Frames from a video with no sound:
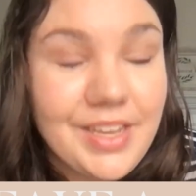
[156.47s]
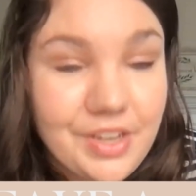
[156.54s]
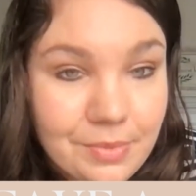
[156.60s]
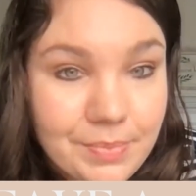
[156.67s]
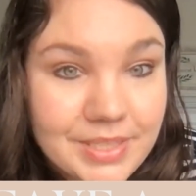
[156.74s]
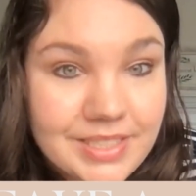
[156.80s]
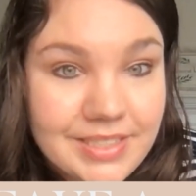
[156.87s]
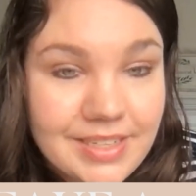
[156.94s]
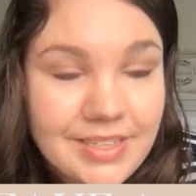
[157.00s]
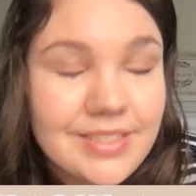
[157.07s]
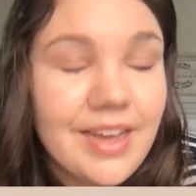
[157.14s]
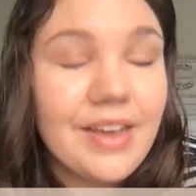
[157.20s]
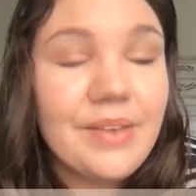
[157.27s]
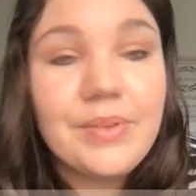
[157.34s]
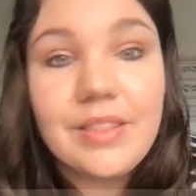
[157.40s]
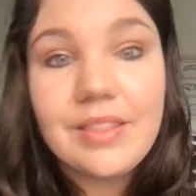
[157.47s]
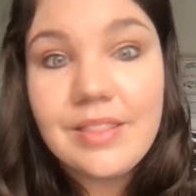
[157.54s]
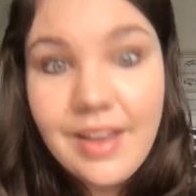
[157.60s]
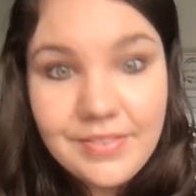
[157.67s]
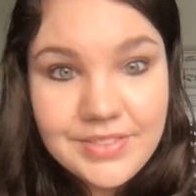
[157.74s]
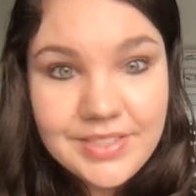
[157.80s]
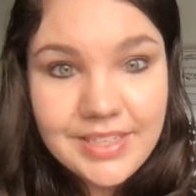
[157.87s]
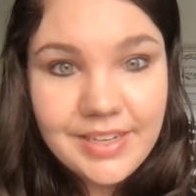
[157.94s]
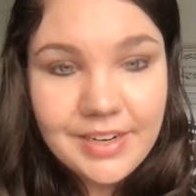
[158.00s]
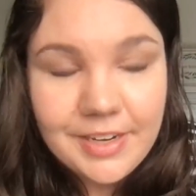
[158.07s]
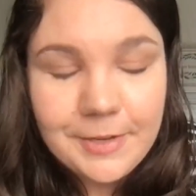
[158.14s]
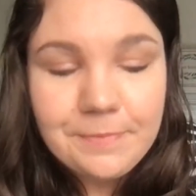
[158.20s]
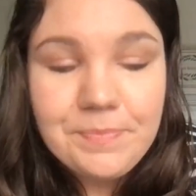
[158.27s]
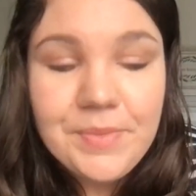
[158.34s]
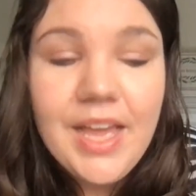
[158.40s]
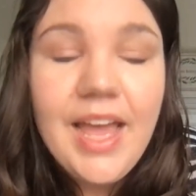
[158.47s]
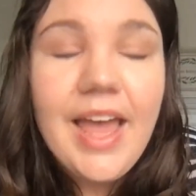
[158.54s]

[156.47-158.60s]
in your business? I would love to hear.